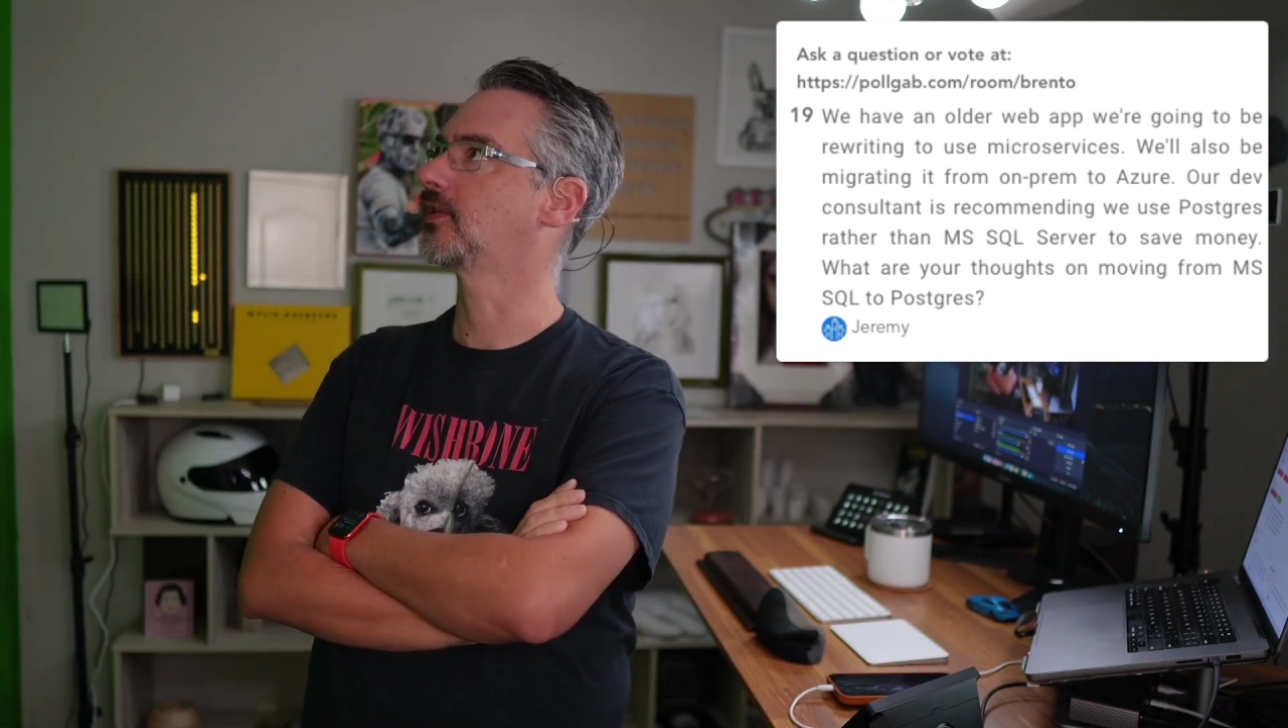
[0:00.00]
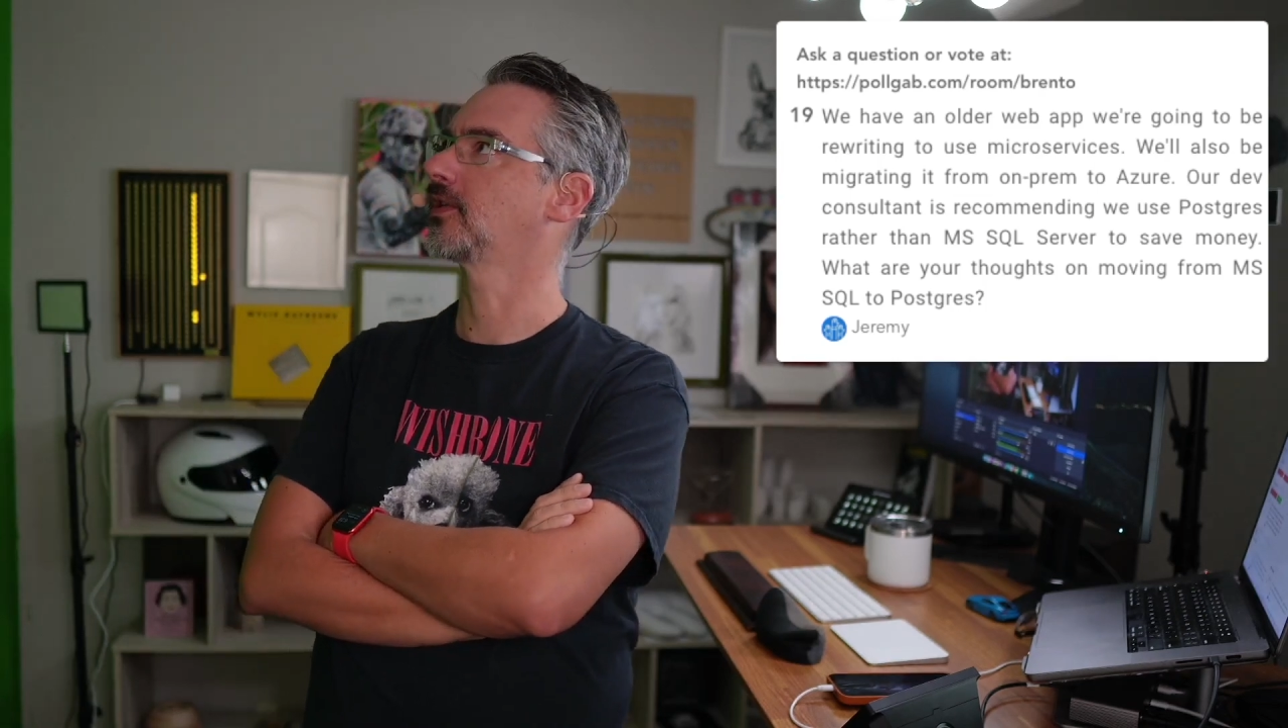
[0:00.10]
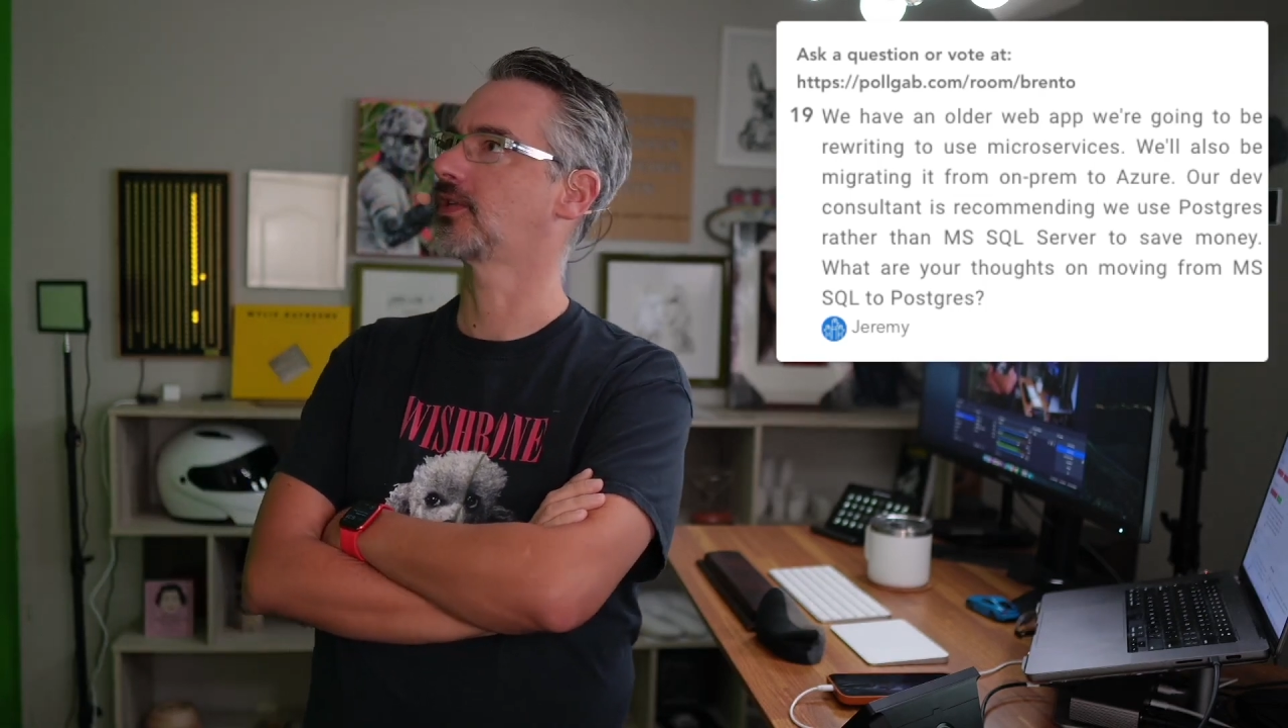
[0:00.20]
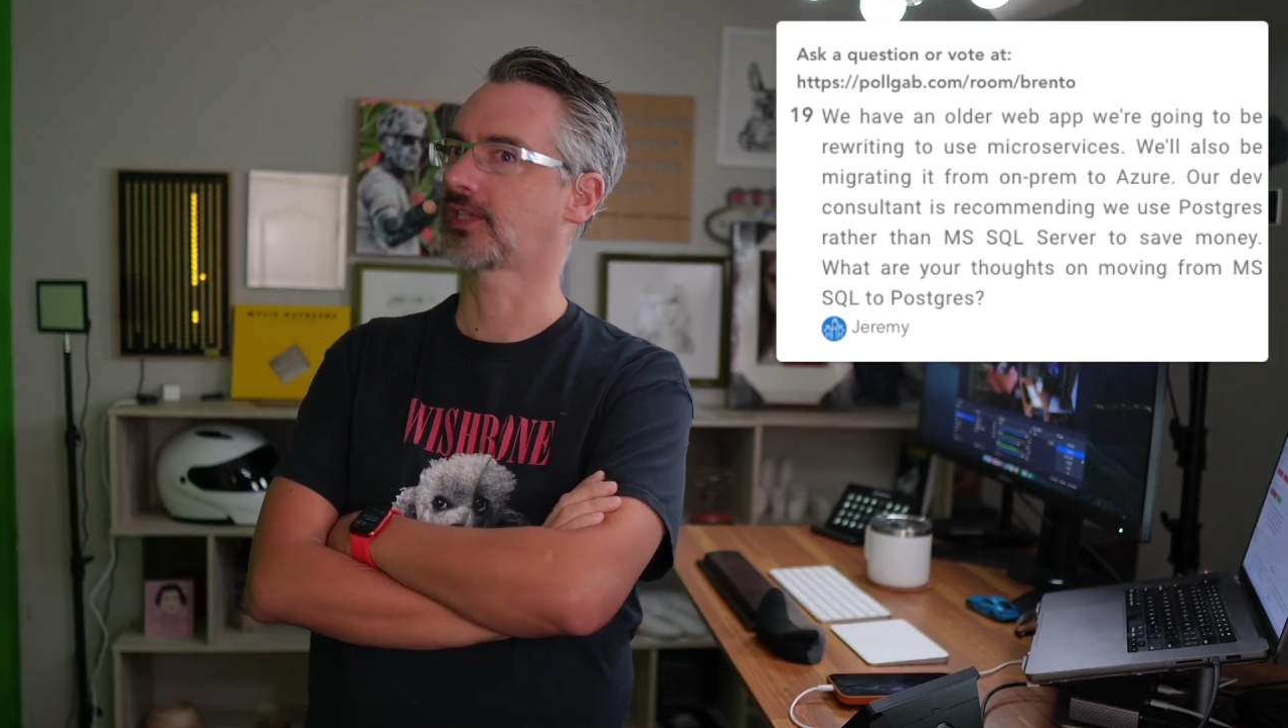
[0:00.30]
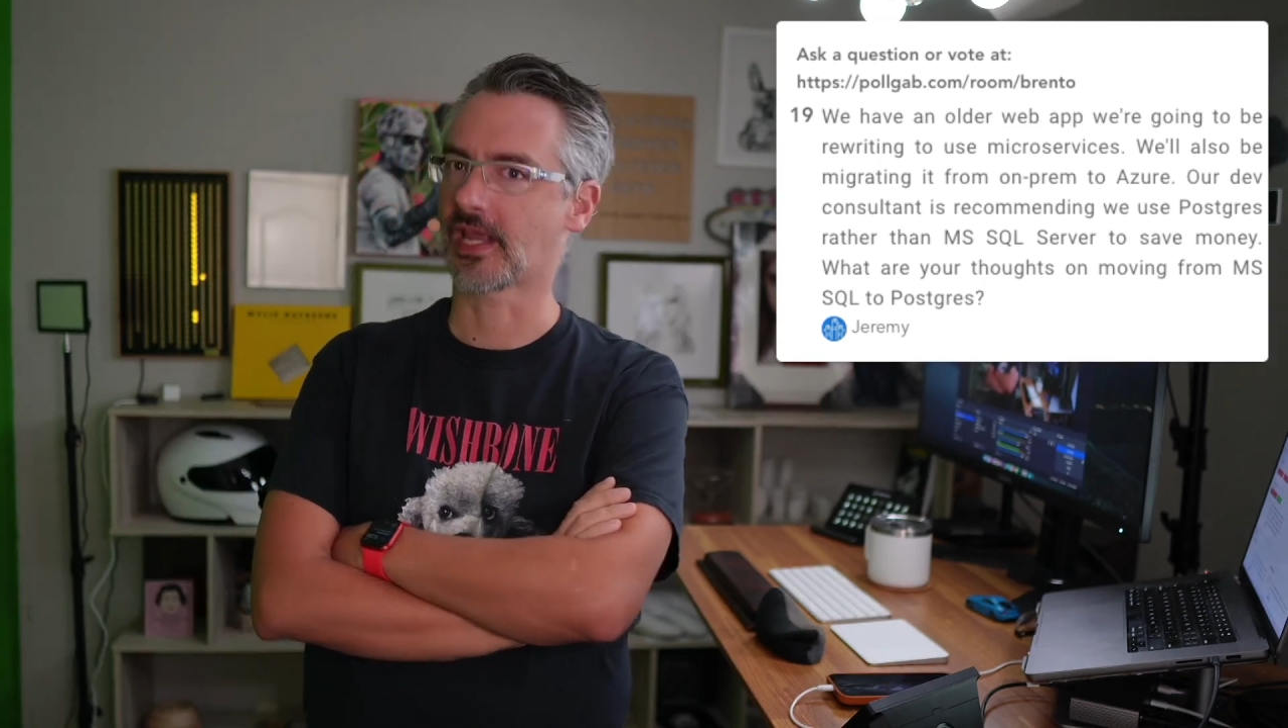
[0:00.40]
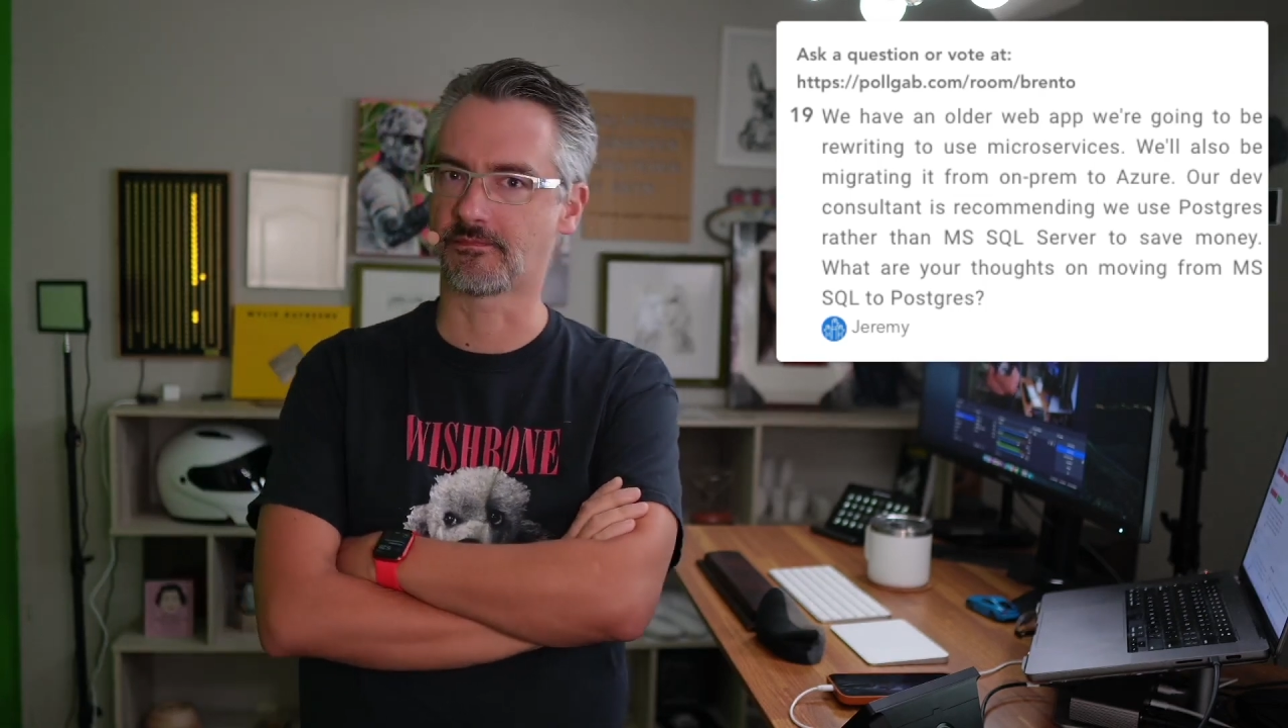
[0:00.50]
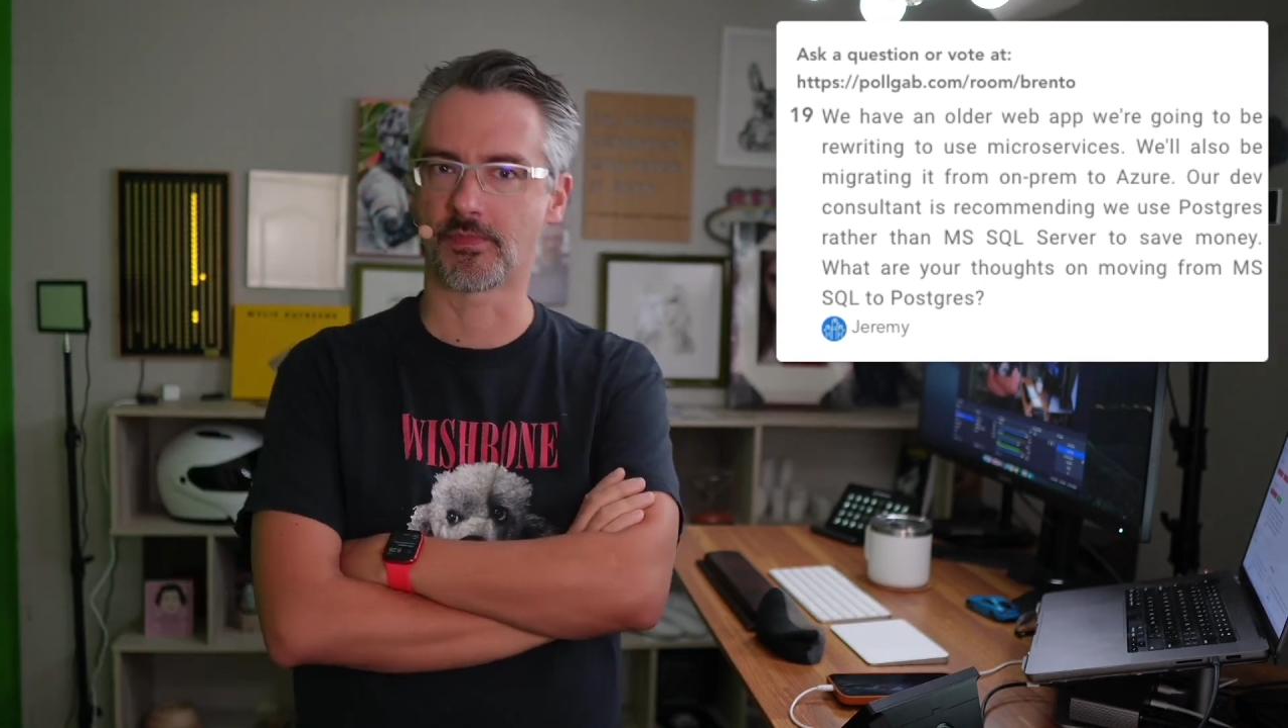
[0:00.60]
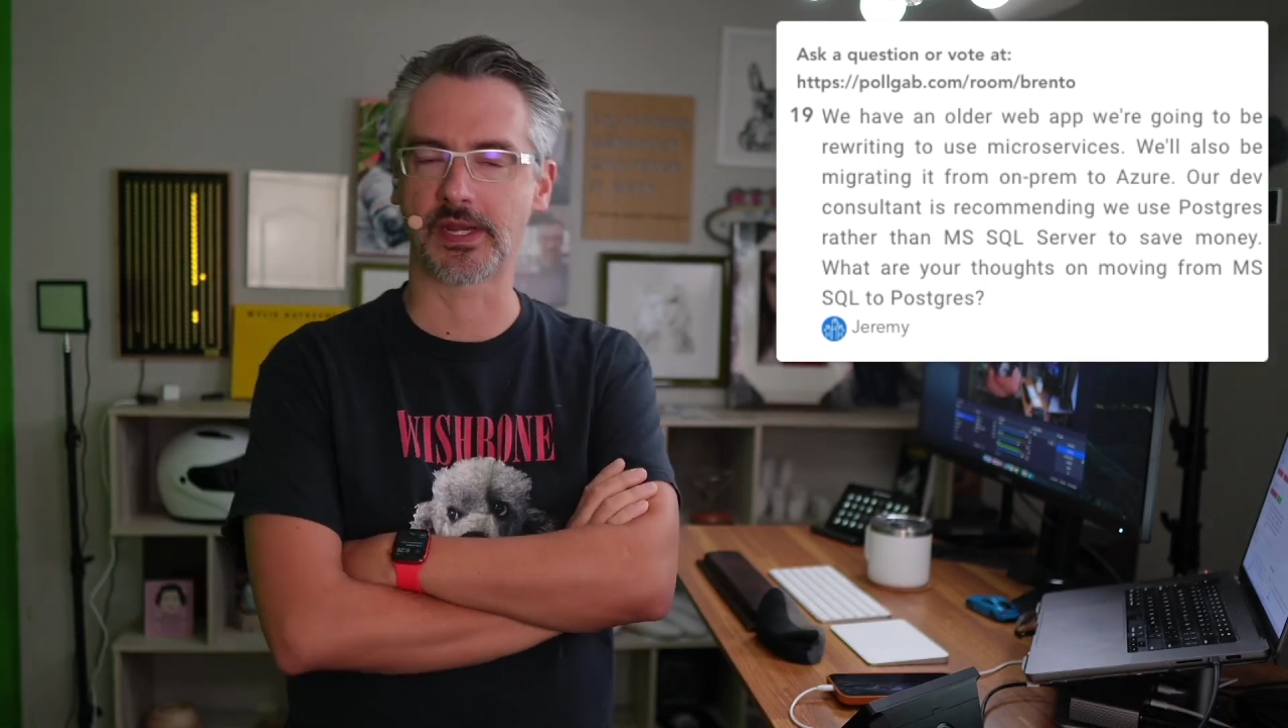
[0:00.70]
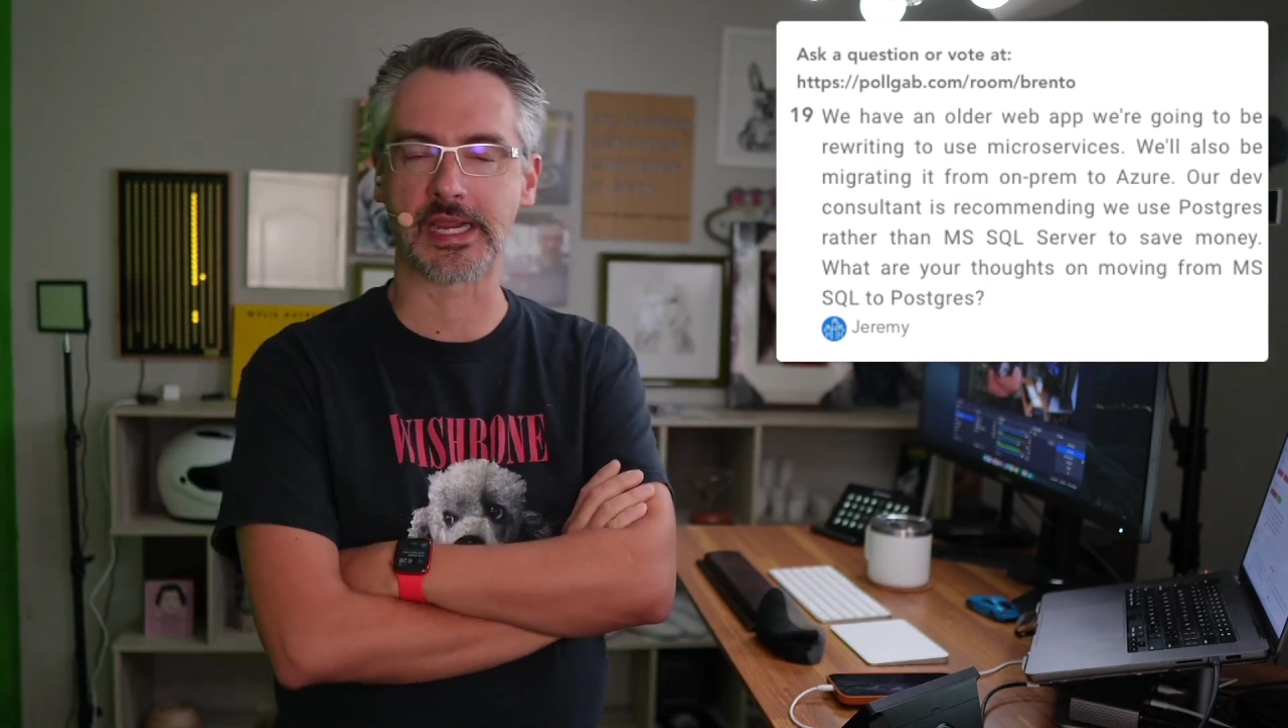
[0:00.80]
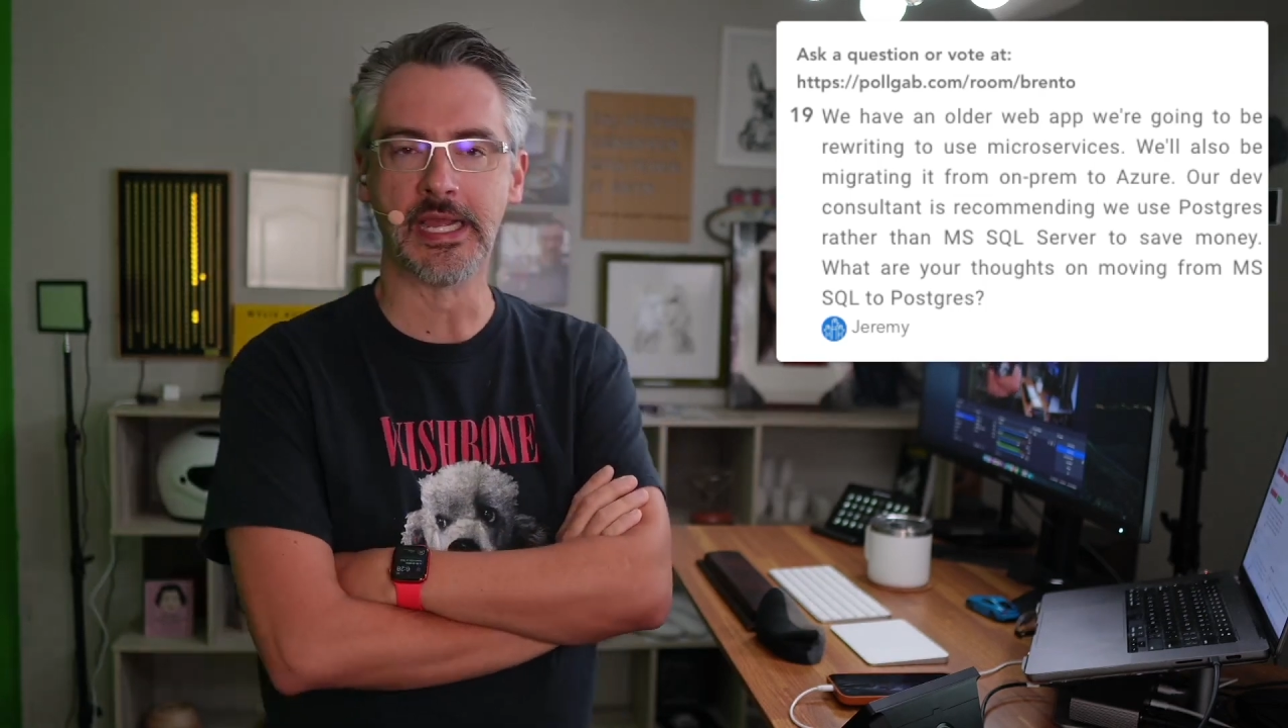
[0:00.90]
to save
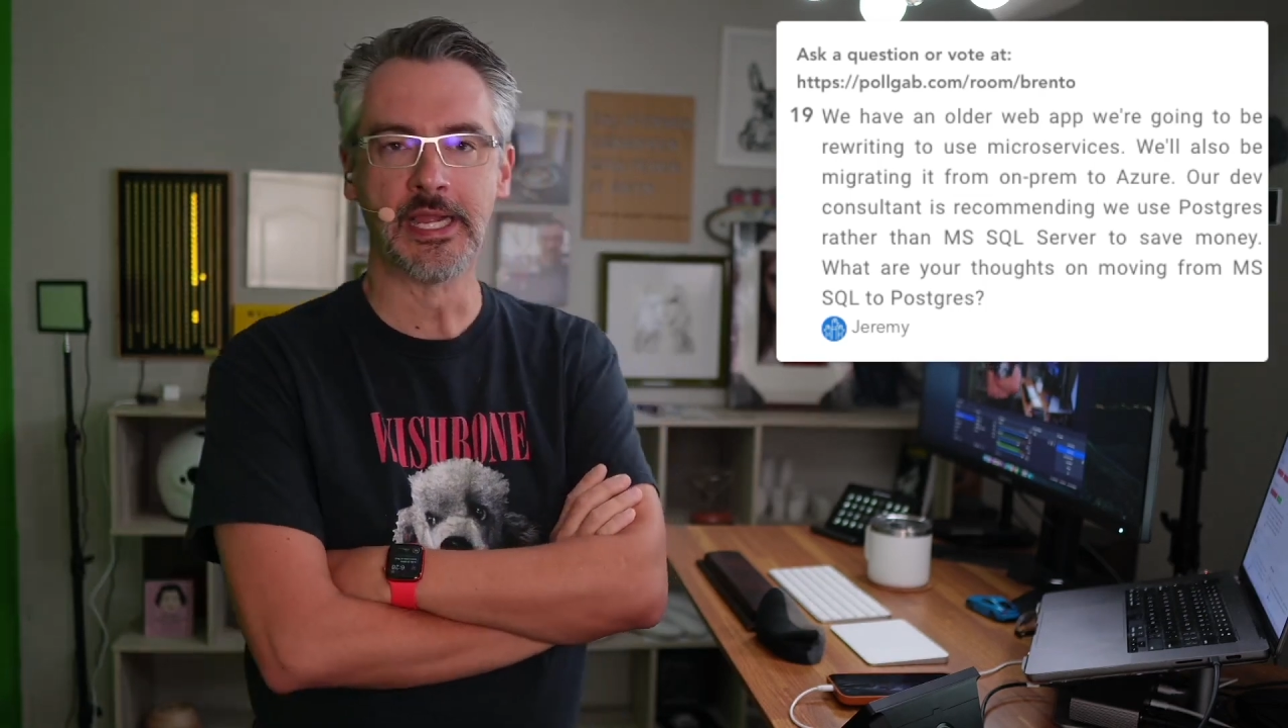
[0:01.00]
money.